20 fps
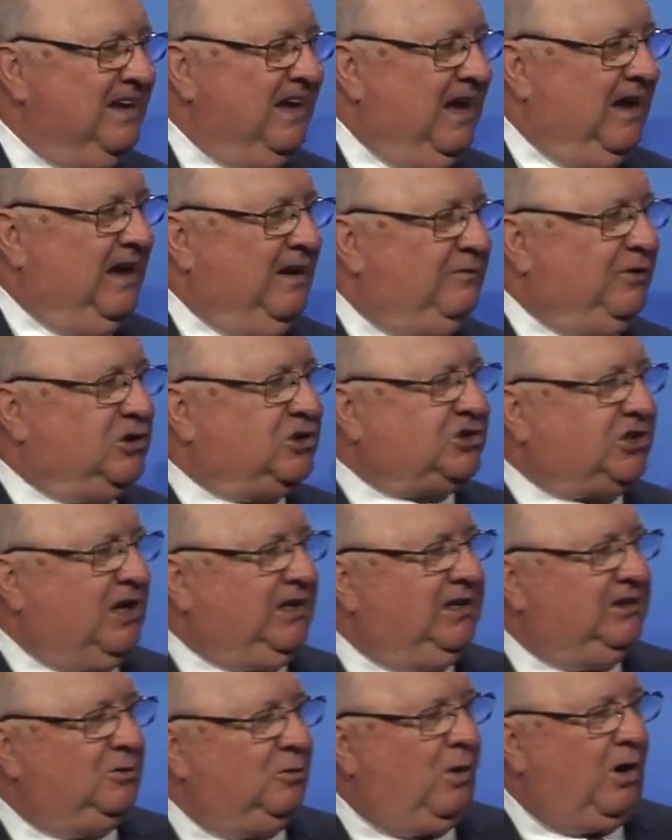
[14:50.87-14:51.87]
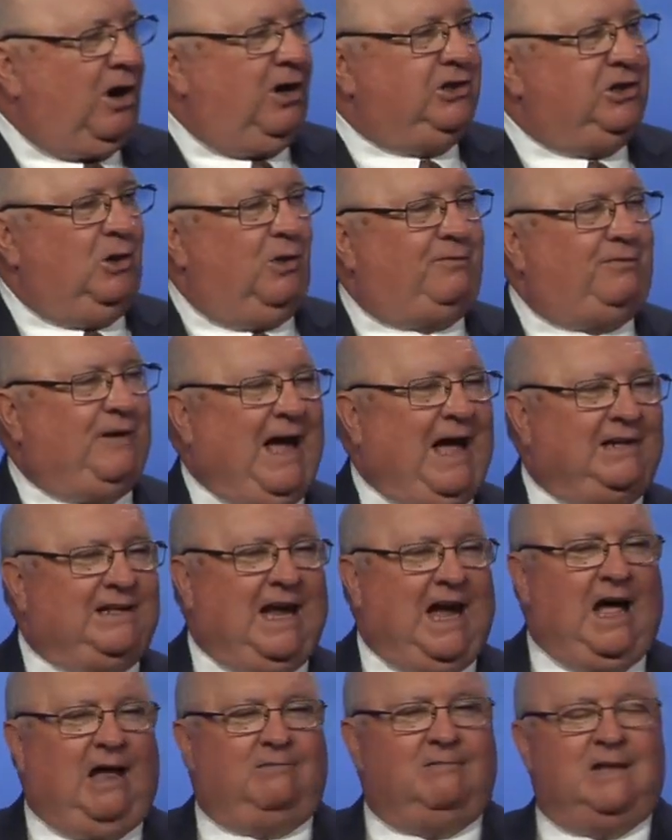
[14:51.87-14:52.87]
If you study the word, you'll find
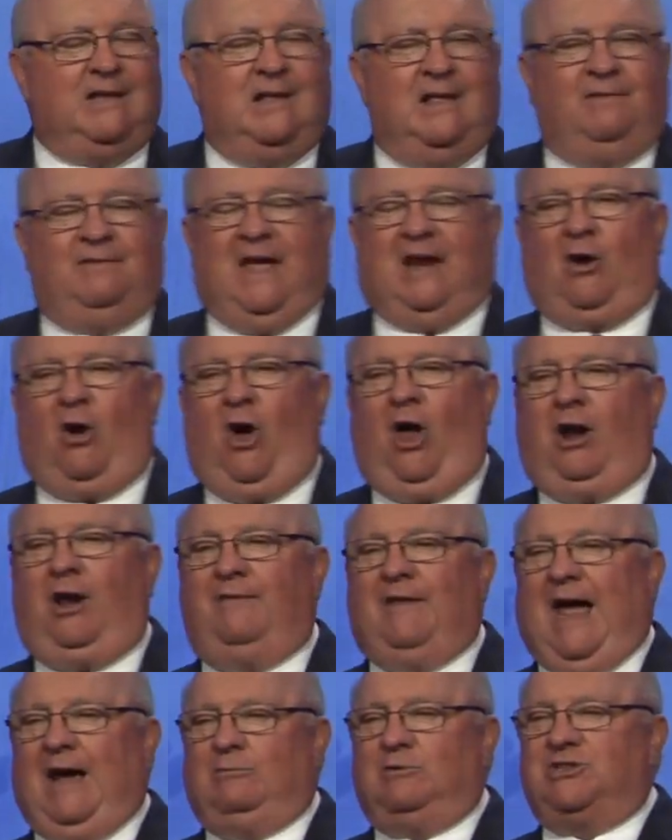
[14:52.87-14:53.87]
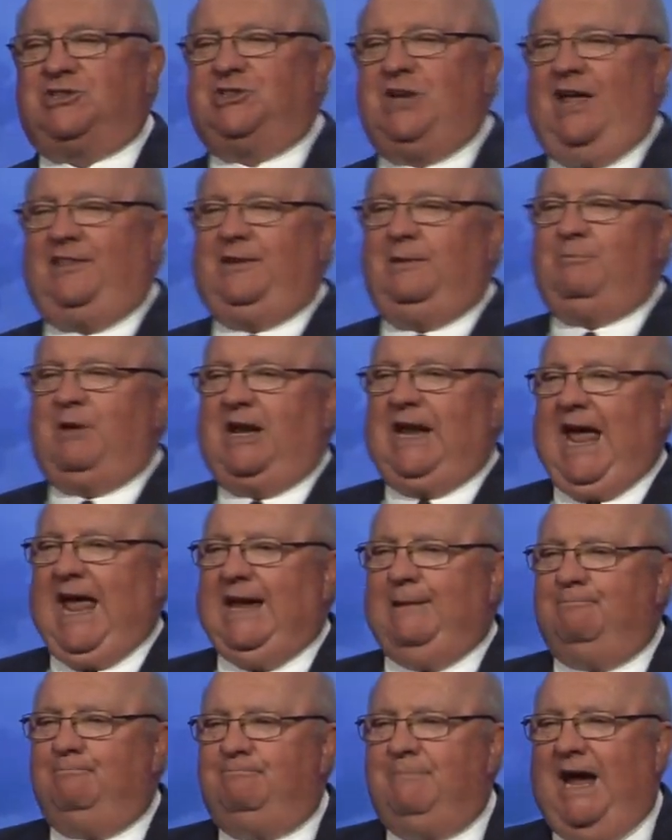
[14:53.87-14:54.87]
out that all of that was nothing but
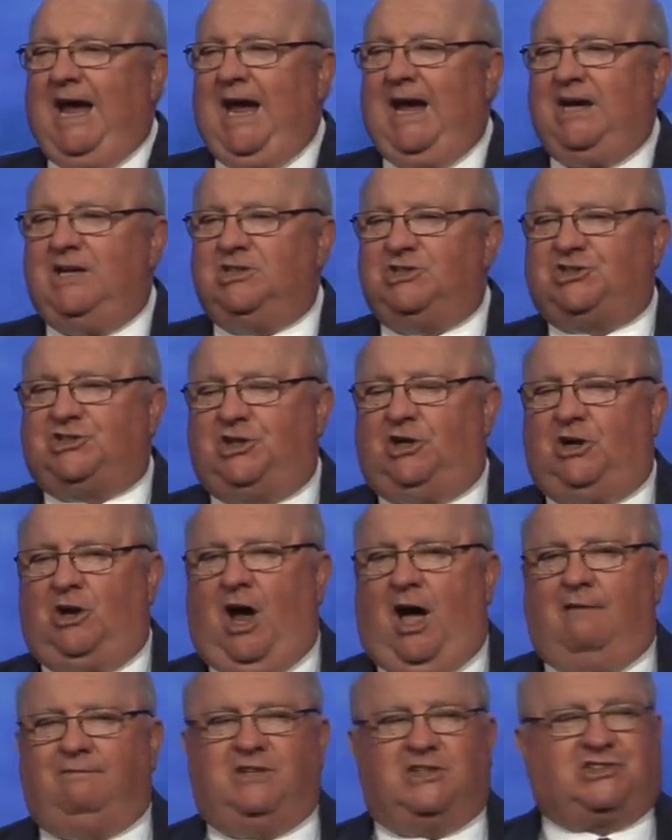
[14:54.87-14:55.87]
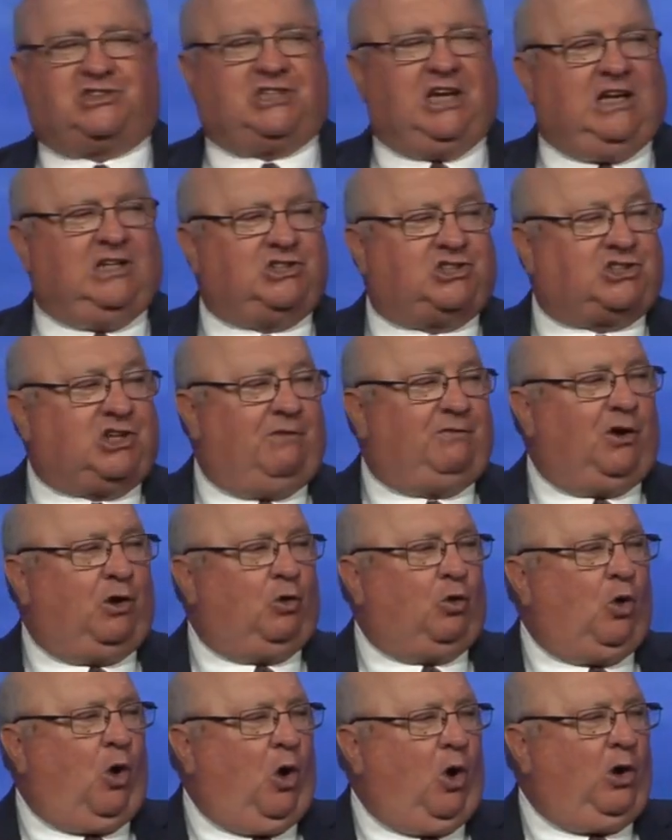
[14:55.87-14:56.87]
a measure of the sense of the
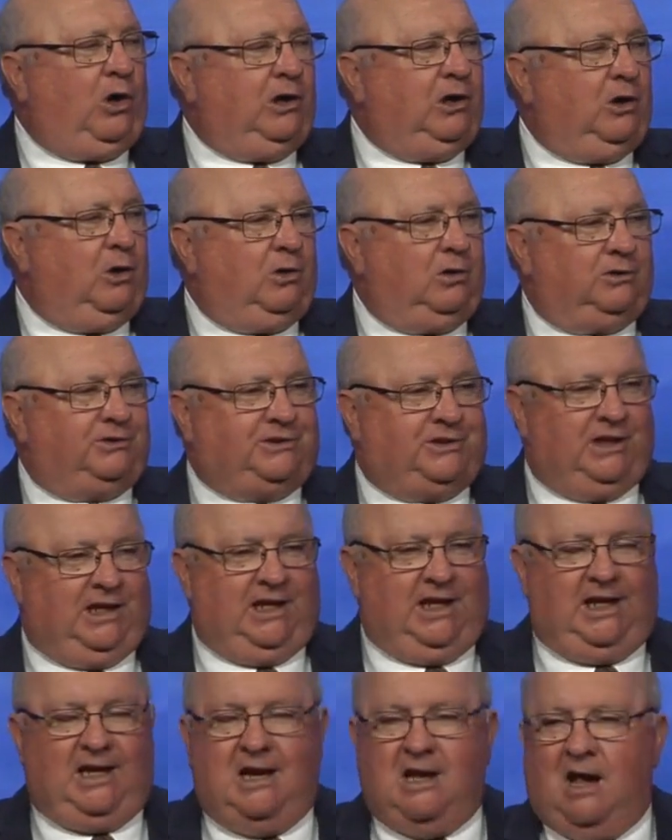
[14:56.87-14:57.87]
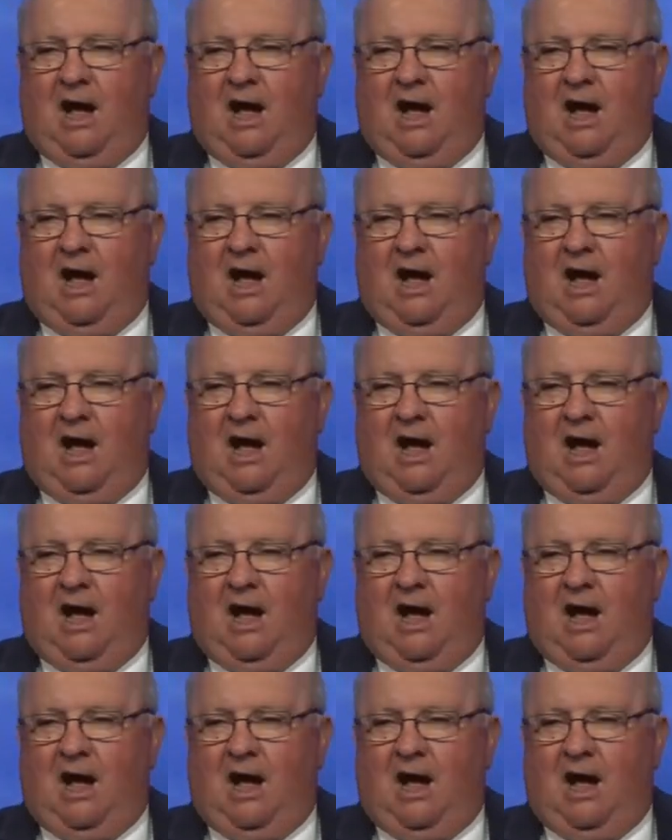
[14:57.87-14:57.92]
royalty